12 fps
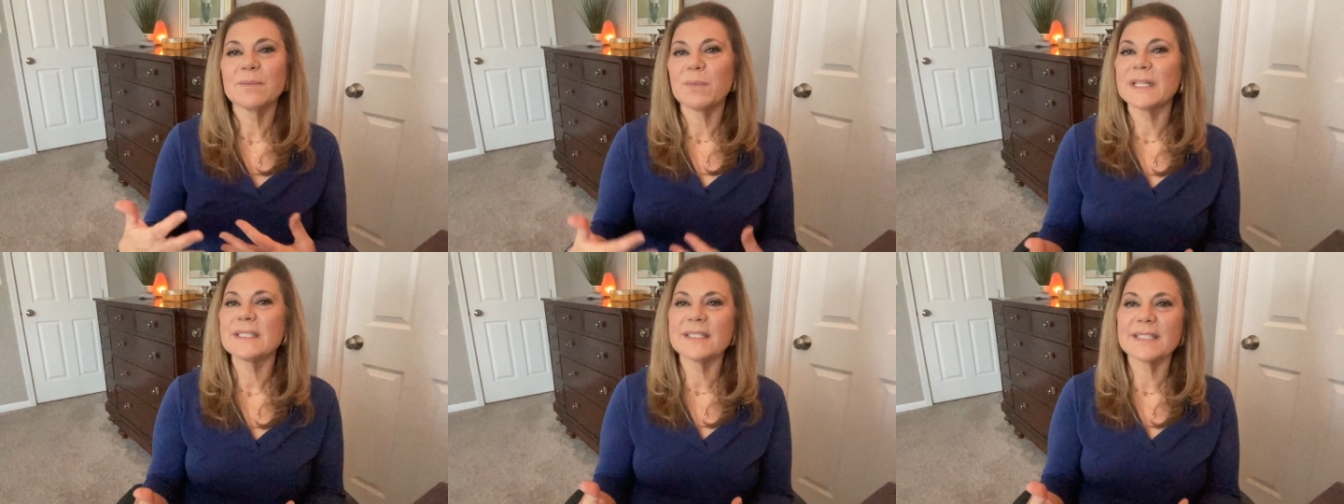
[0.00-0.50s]

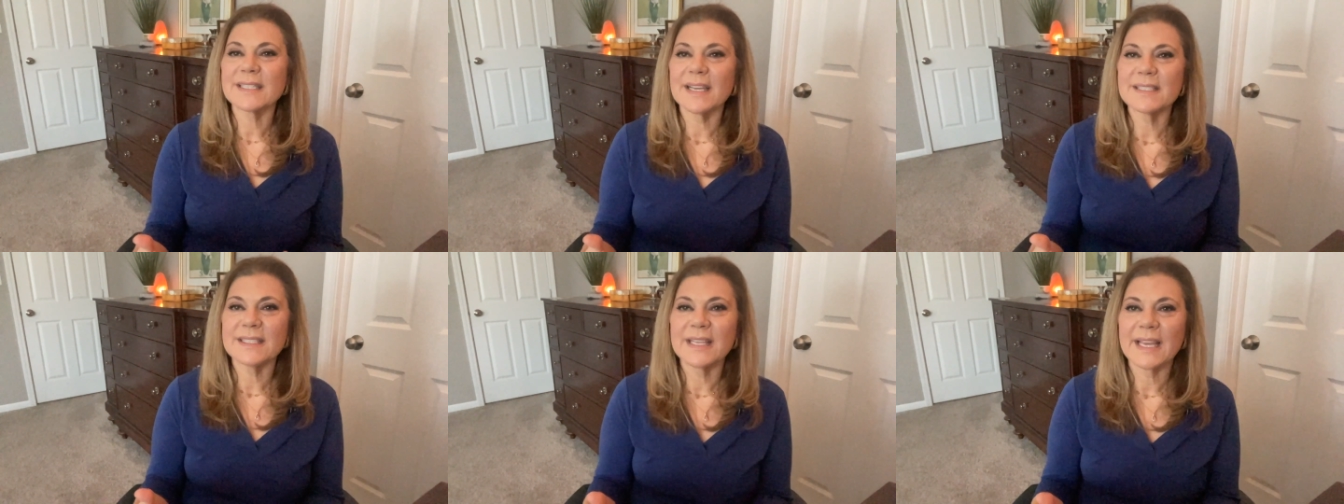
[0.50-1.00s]
Let's
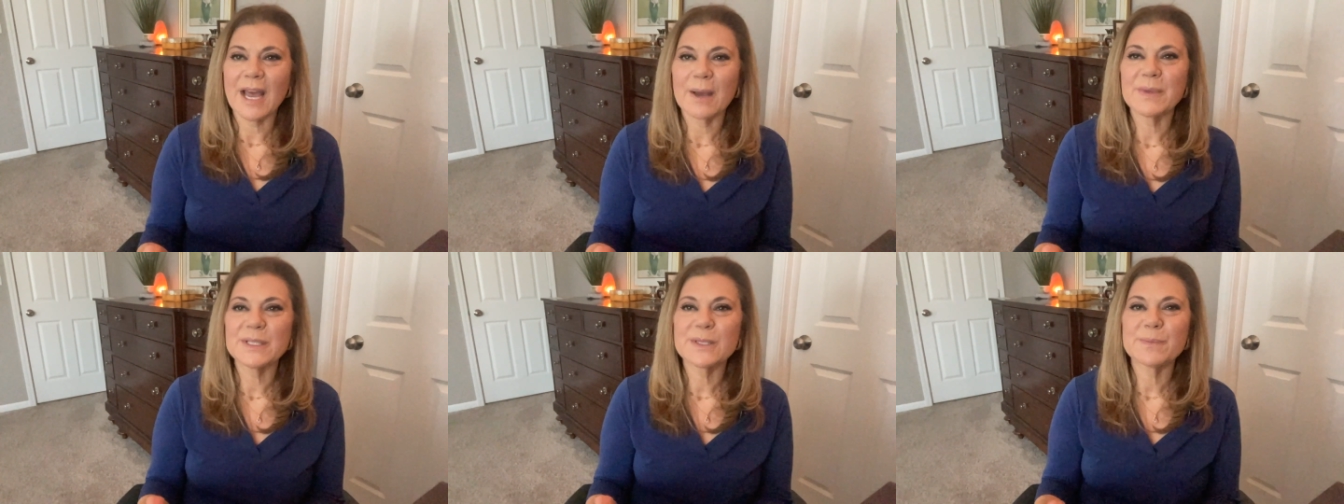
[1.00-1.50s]
discuss in the
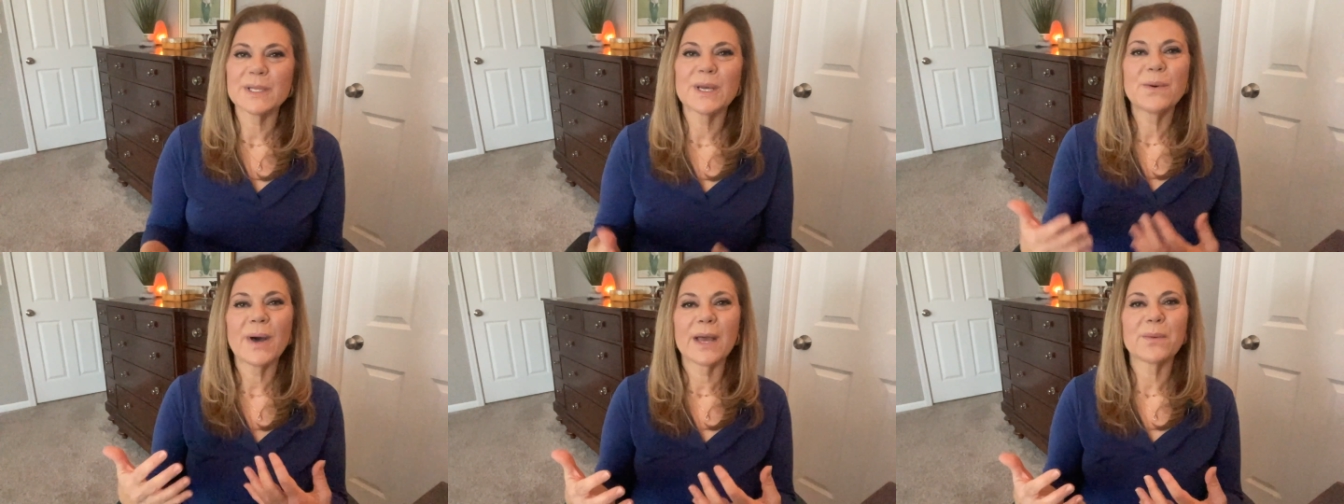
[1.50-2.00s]
comments
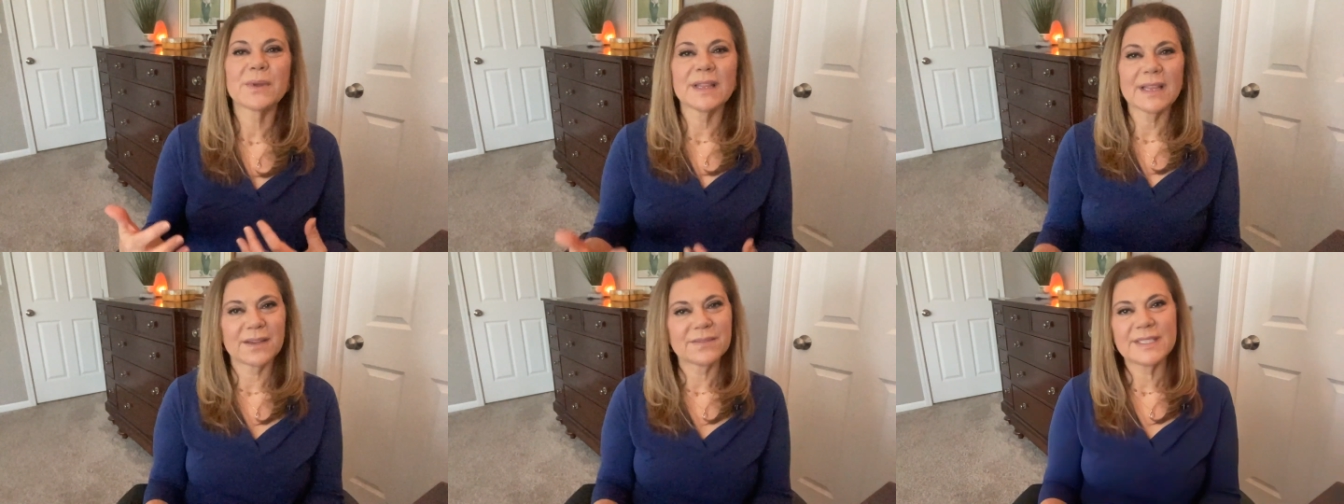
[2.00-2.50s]
below. I would
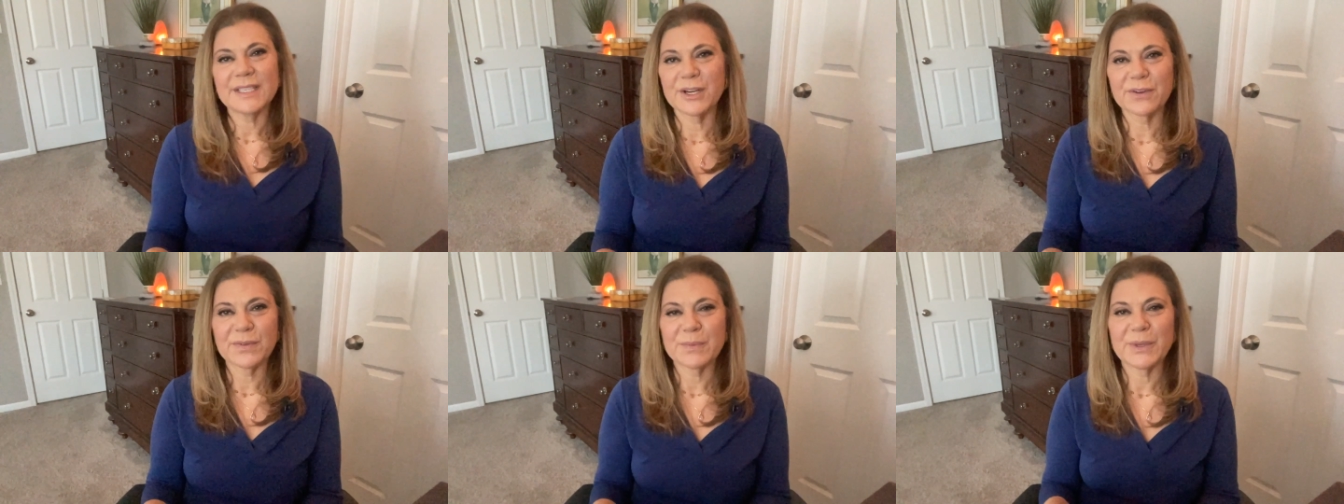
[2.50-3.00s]
love to hear
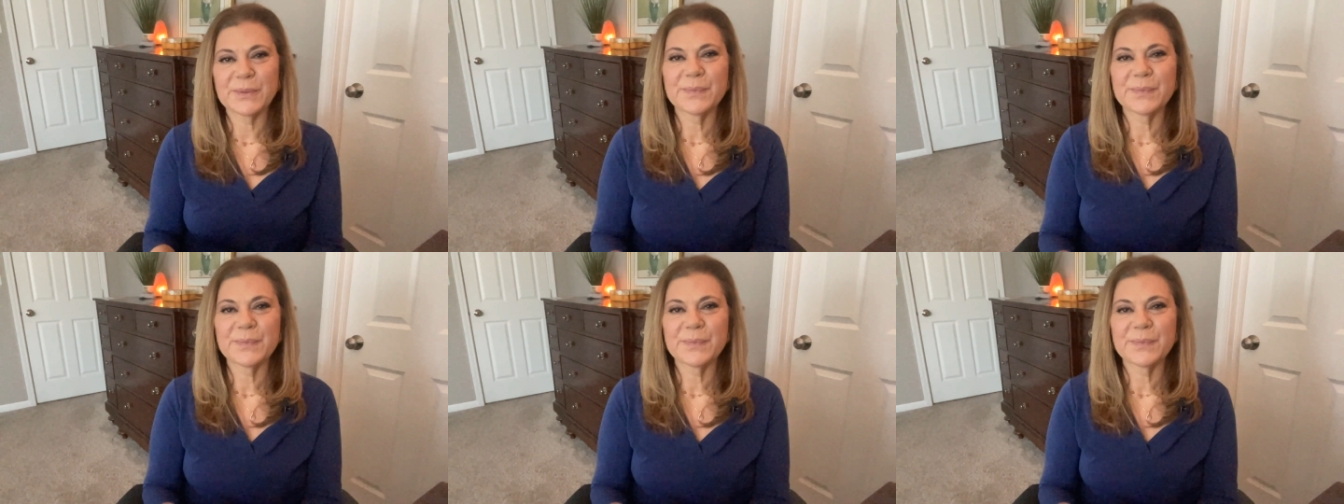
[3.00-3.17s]
from you.